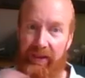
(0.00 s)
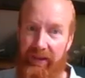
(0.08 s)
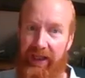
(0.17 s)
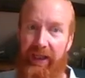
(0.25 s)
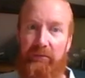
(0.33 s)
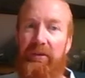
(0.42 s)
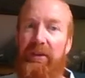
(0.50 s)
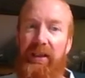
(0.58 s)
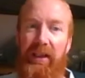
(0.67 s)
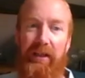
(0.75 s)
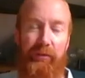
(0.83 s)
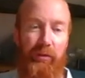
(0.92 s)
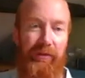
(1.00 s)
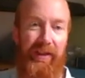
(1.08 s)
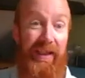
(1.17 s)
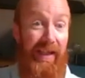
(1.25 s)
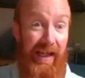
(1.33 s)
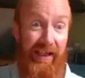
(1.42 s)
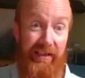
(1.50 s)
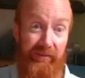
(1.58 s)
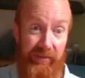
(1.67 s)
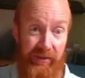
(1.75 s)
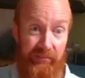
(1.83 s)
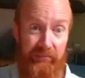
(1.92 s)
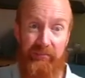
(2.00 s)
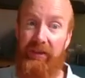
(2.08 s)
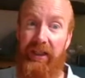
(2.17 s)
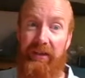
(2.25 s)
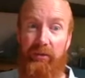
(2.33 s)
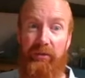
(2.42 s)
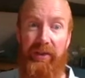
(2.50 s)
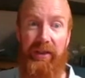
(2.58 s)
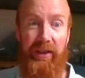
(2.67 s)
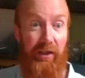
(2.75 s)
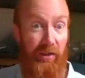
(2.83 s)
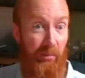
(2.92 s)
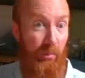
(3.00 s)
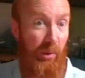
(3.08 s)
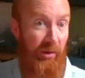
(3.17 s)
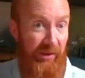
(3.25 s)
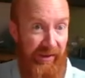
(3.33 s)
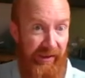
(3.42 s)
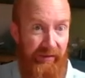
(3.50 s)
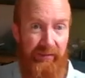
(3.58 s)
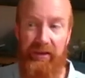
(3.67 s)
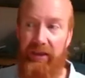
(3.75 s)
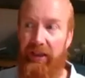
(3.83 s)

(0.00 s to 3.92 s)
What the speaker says: Now, if you're thinking activism, if you're thinking kind of policy,